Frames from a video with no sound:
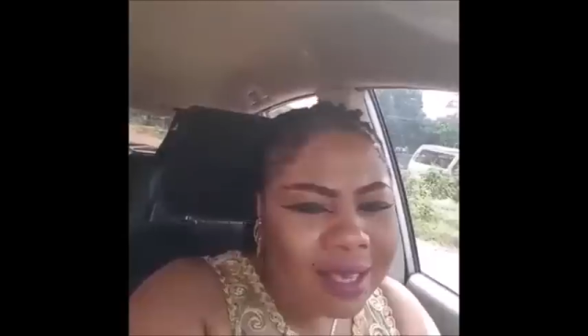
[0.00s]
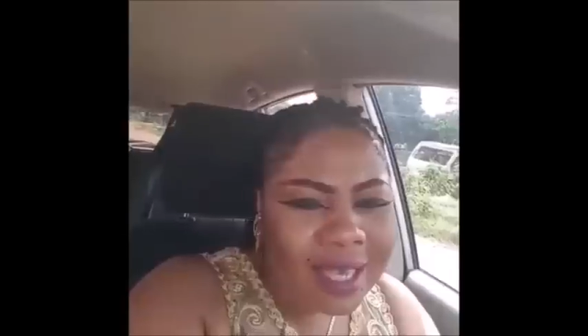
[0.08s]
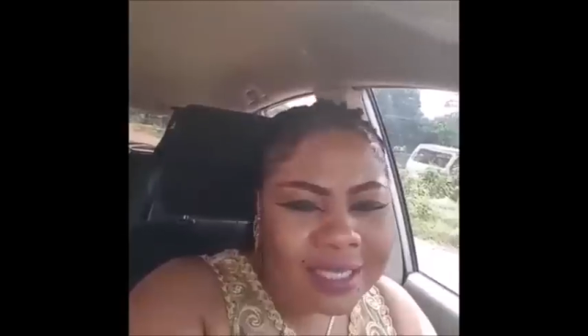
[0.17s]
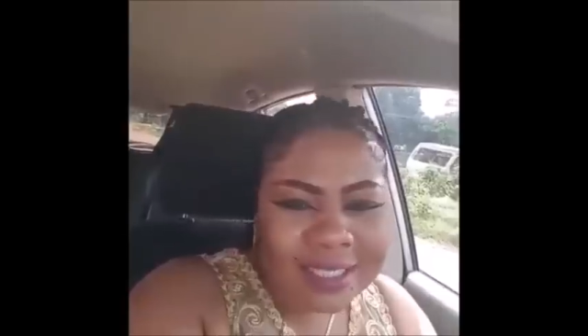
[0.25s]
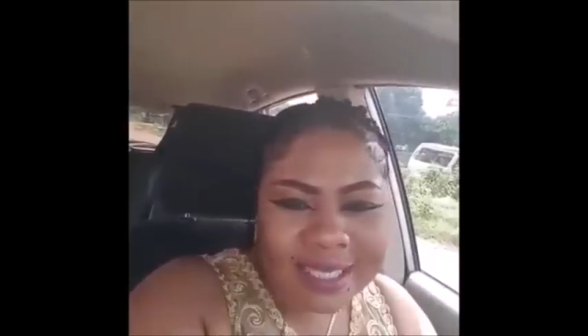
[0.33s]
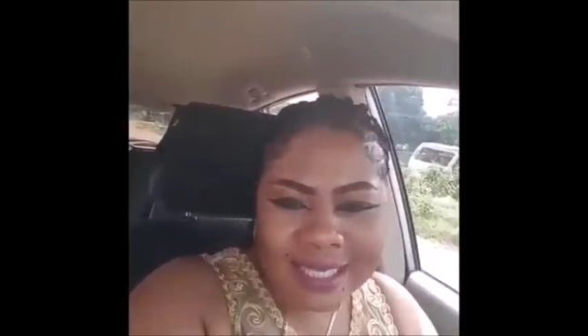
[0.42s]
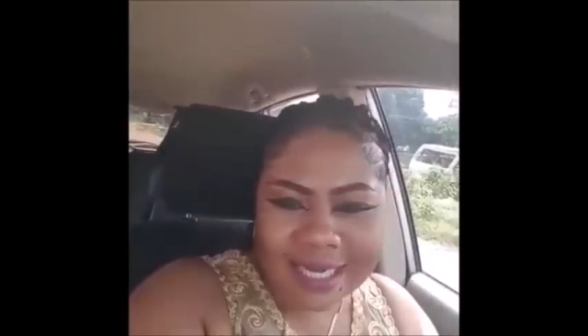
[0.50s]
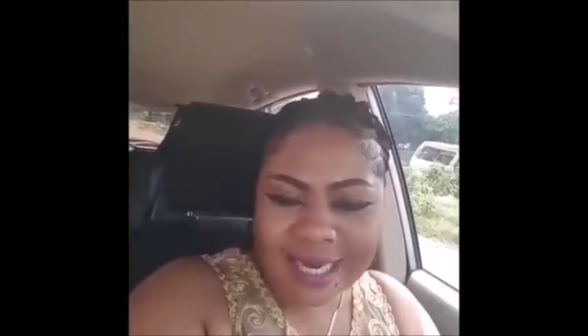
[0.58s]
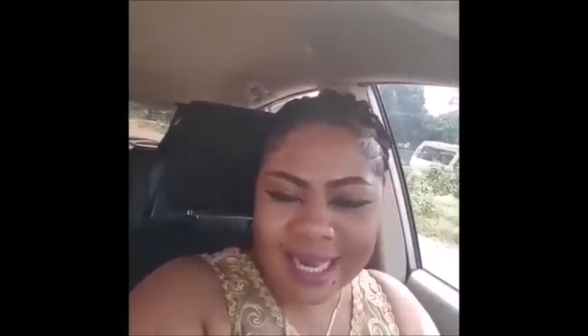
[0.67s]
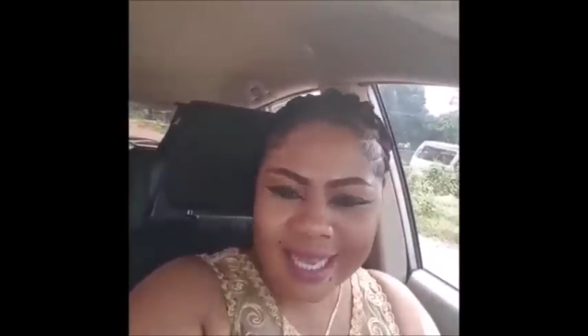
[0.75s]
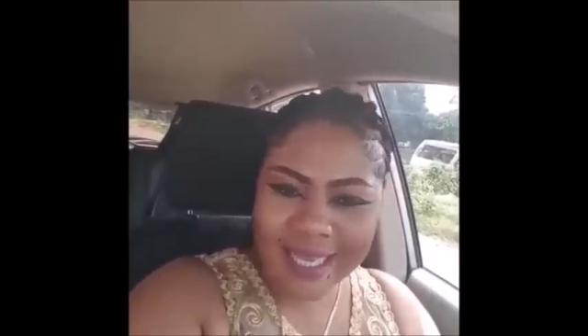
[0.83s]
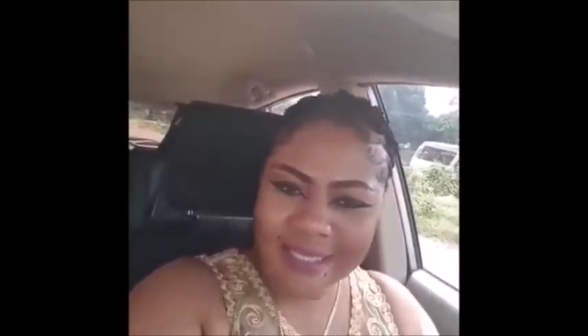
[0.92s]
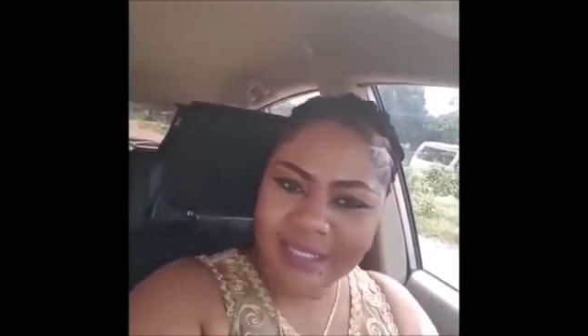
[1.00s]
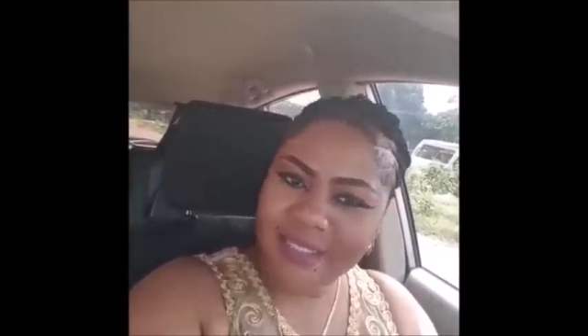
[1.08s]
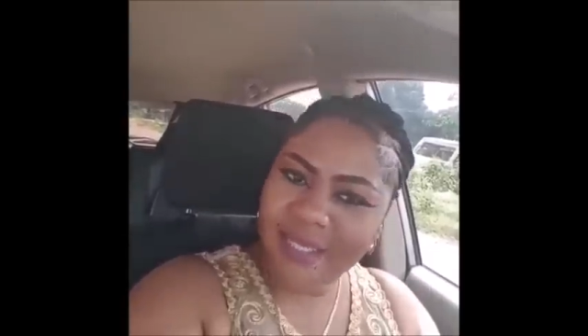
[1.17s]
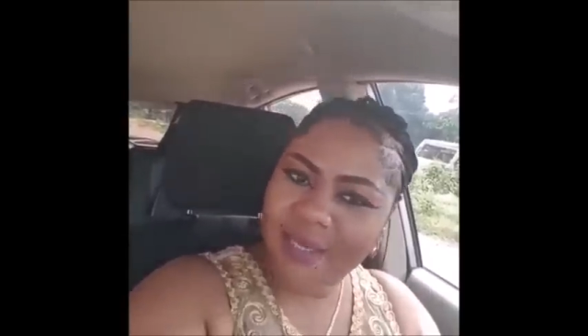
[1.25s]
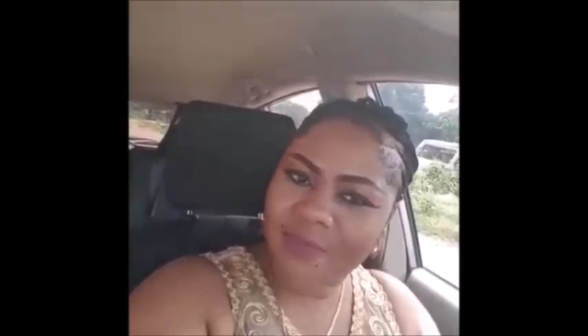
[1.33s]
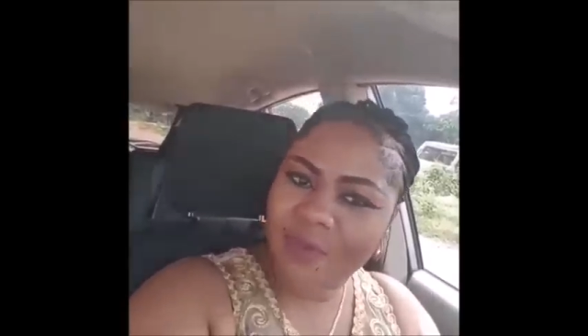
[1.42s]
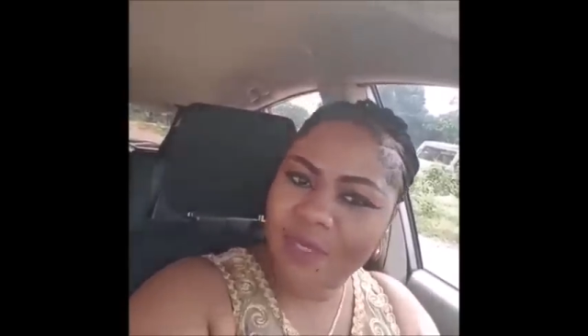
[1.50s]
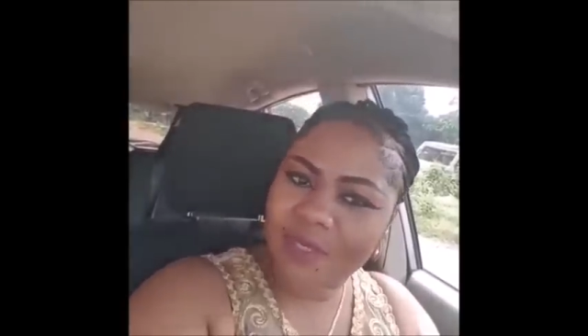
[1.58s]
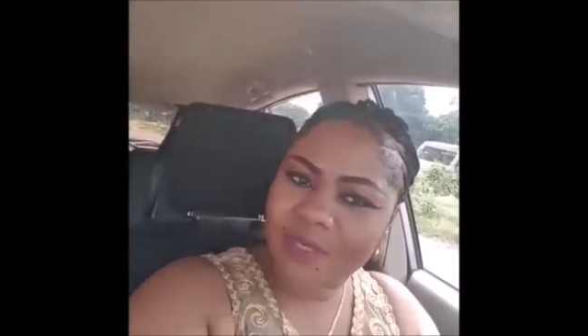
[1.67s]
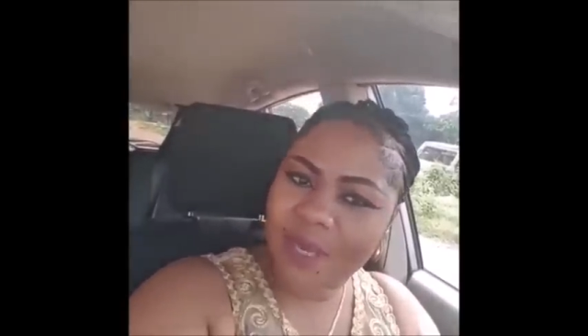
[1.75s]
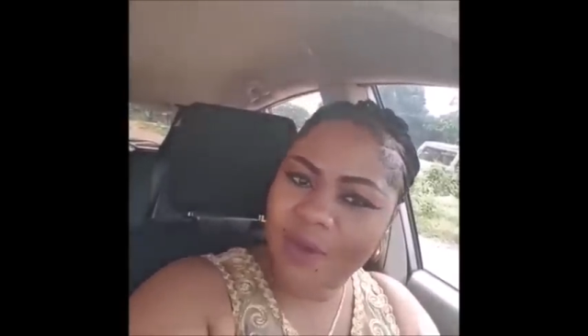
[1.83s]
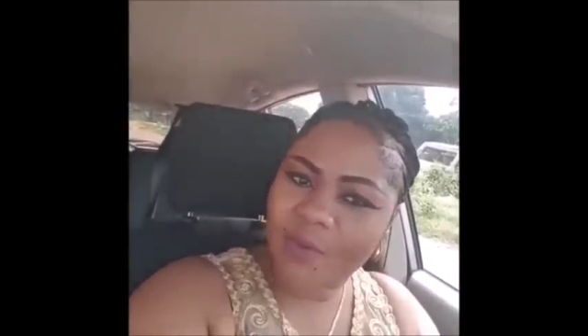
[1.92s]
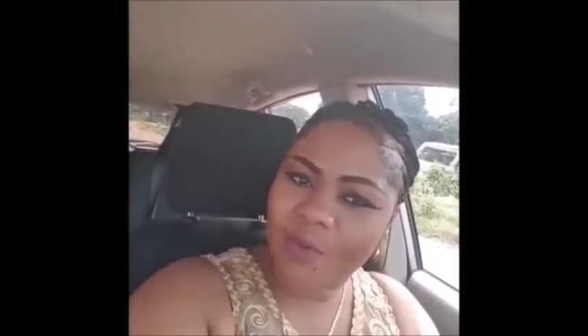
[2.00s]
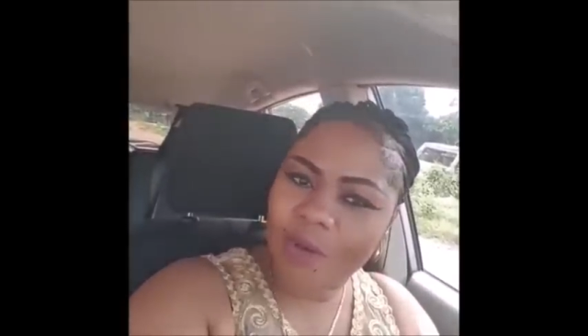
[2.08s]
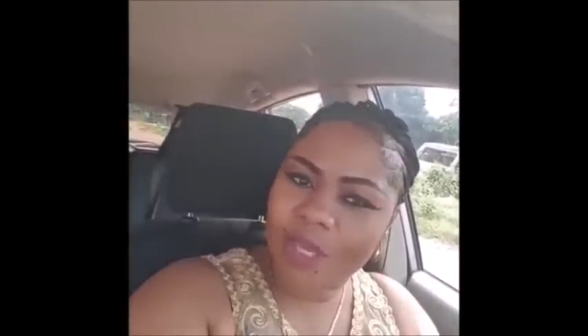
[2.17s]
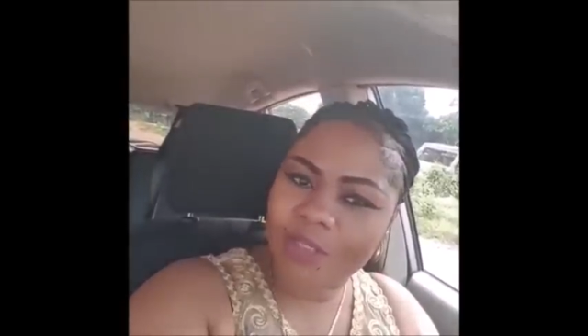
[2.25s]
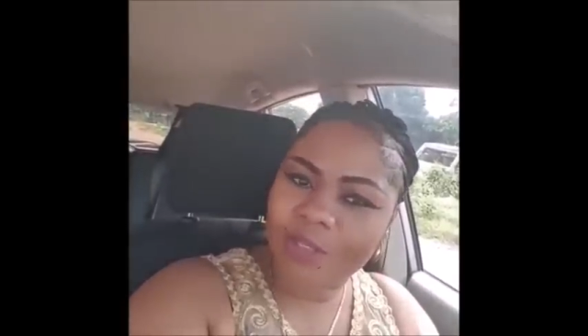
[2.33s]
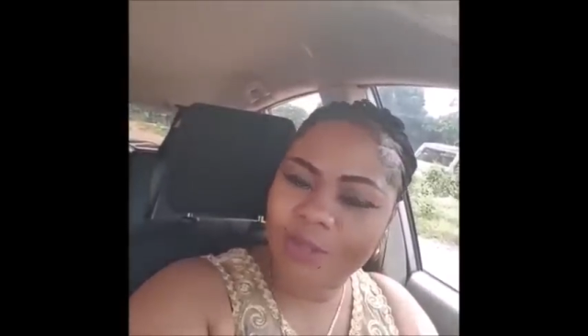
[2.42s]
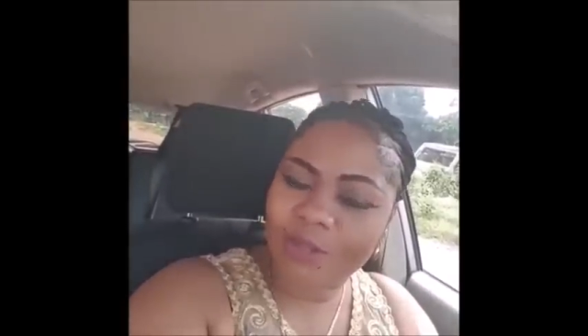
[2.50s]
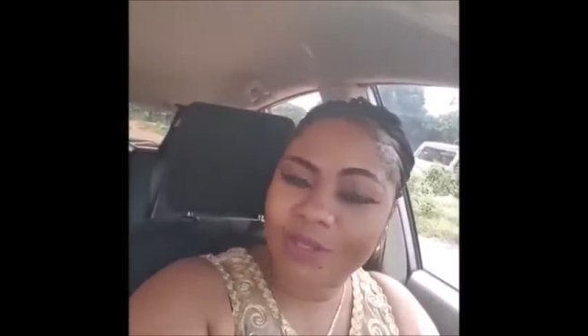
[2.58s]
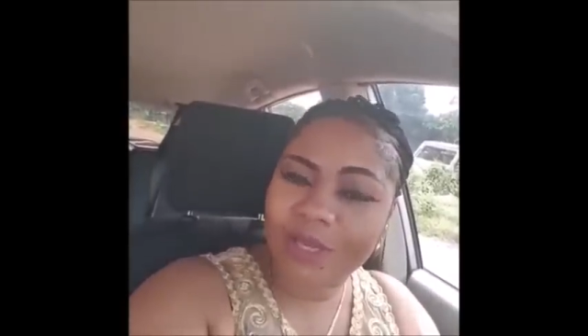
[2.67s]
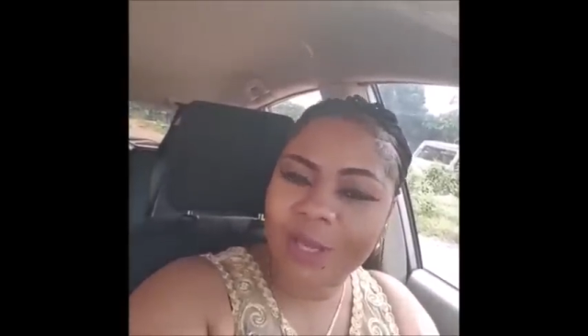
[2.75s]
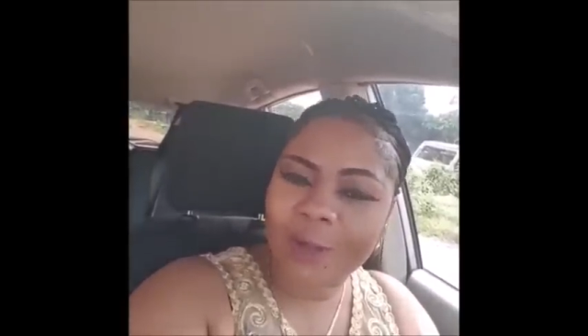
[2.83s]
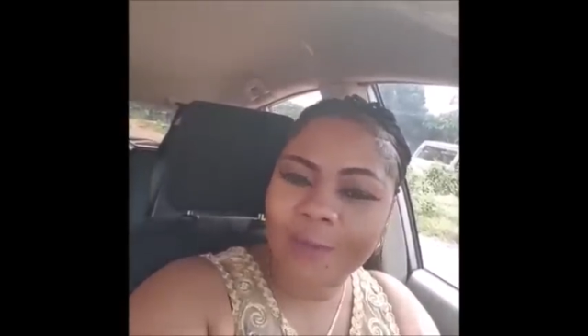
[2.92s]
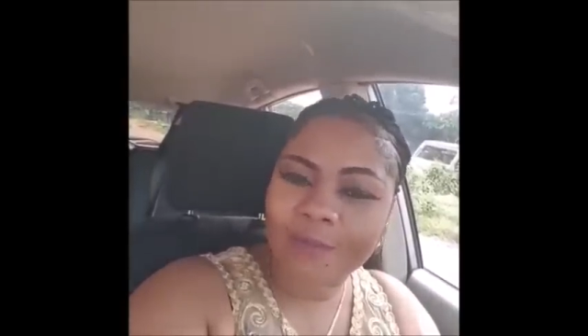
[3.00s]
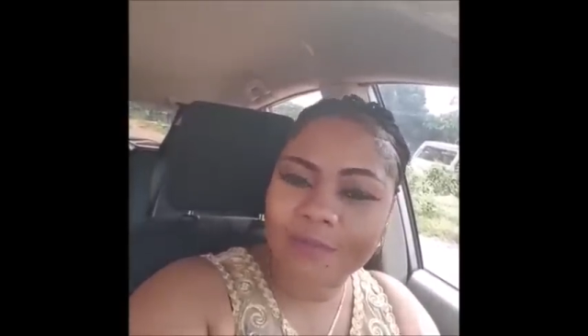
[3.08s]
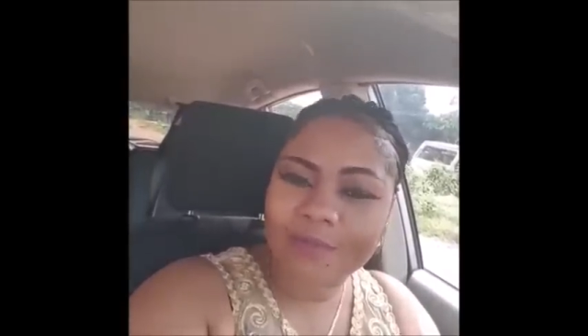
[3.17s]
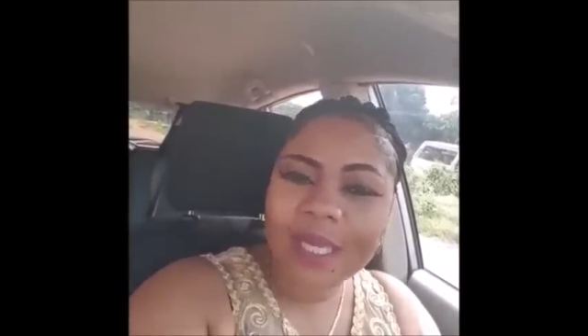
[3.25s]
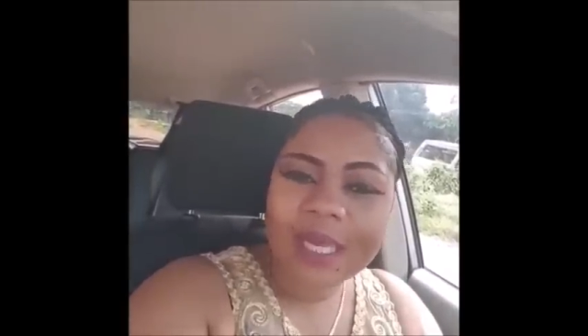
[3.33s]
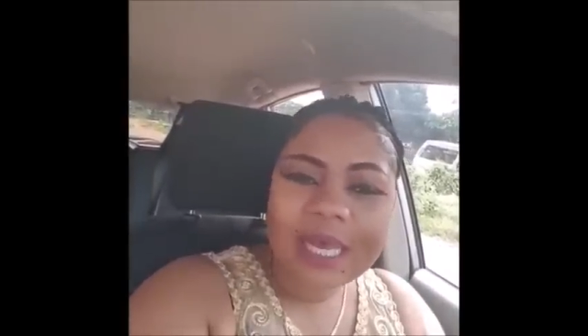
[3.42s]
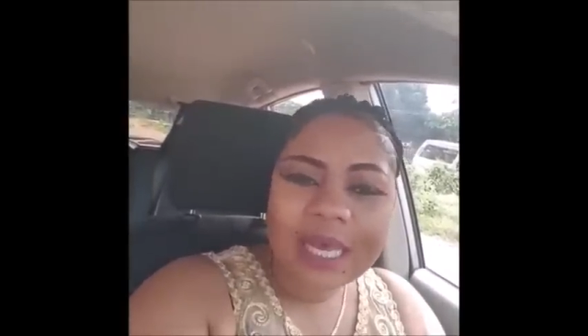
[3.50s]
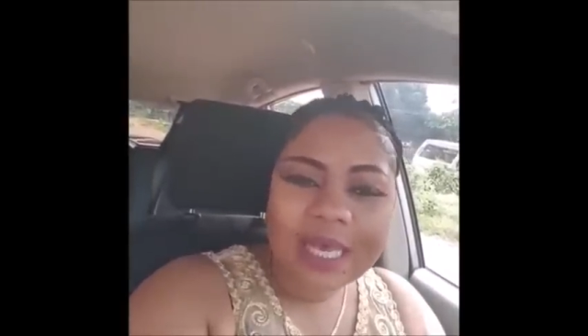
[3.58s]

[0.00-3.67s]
yesterday night, I went on